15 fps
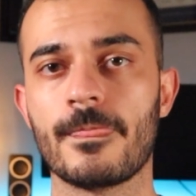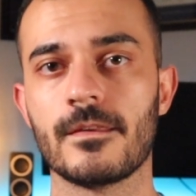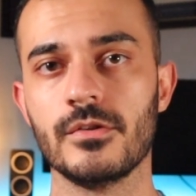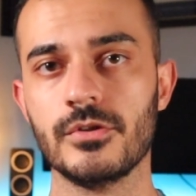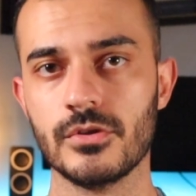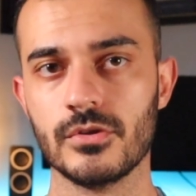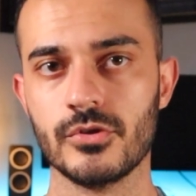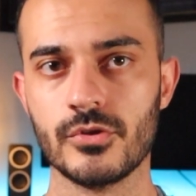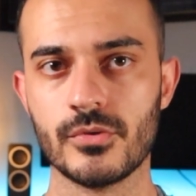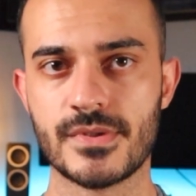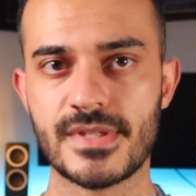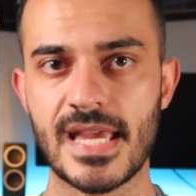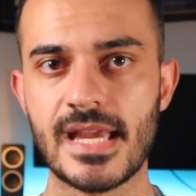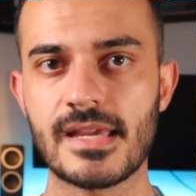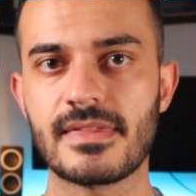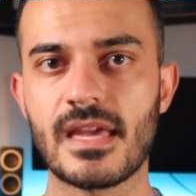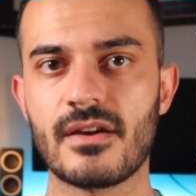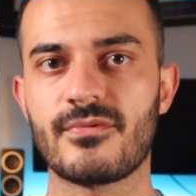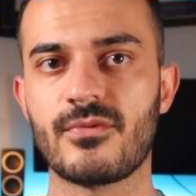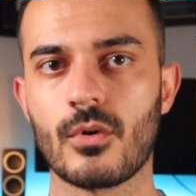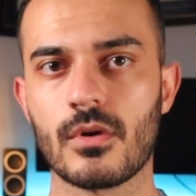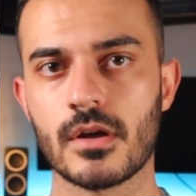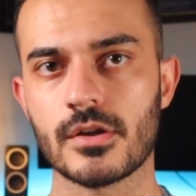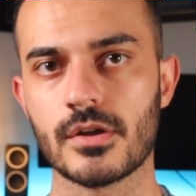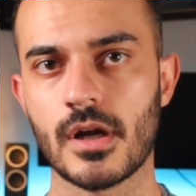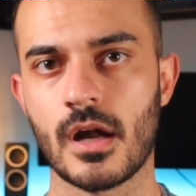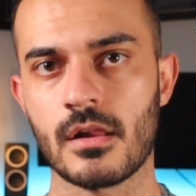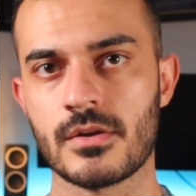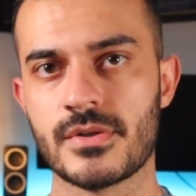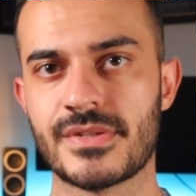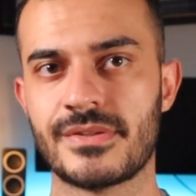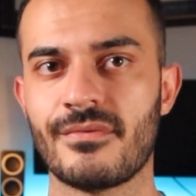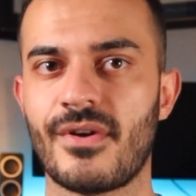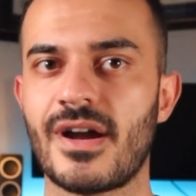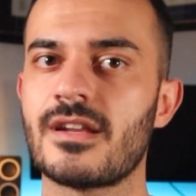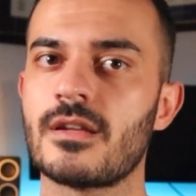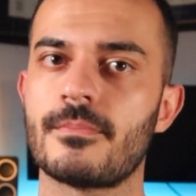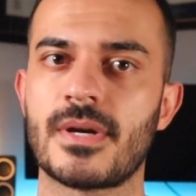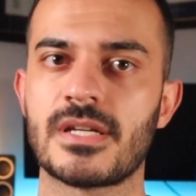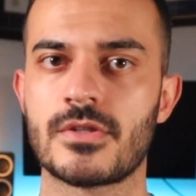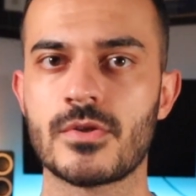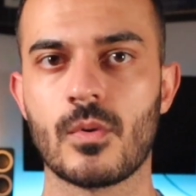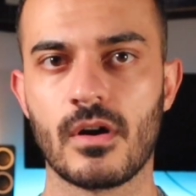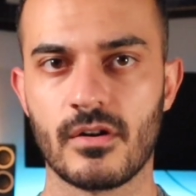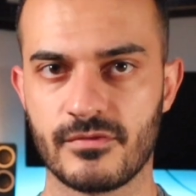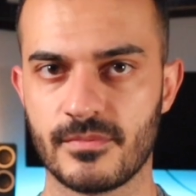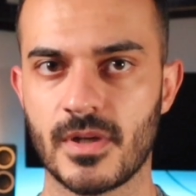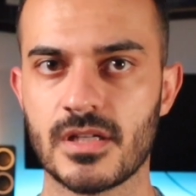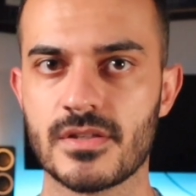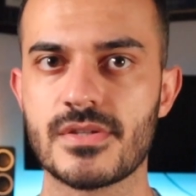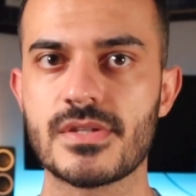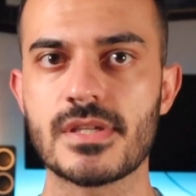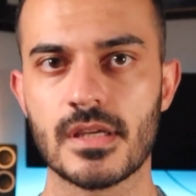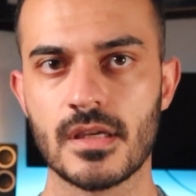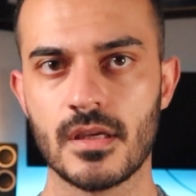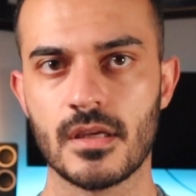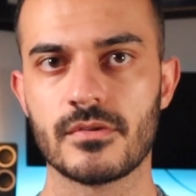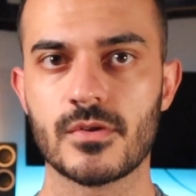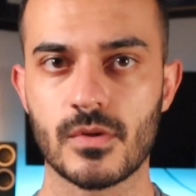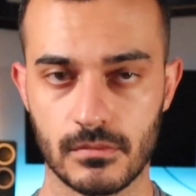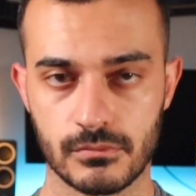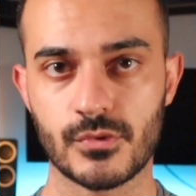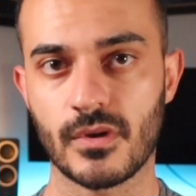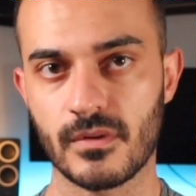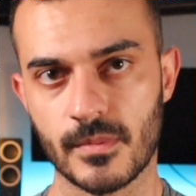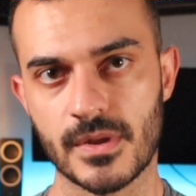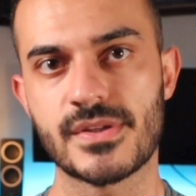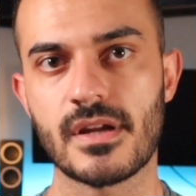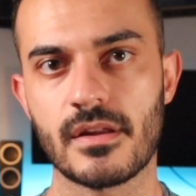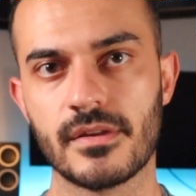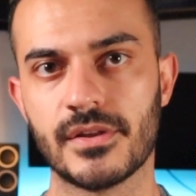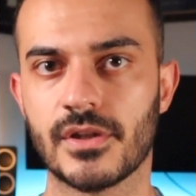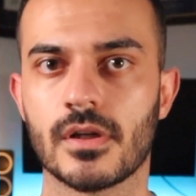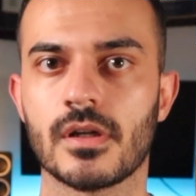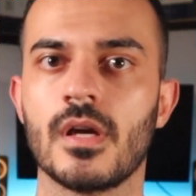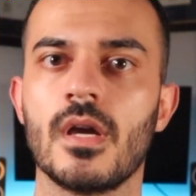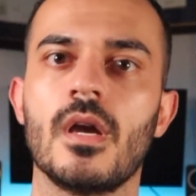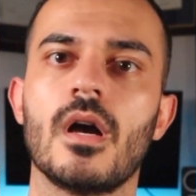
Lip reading: You take that $400, divide it by 12 months, 12 months out of the year,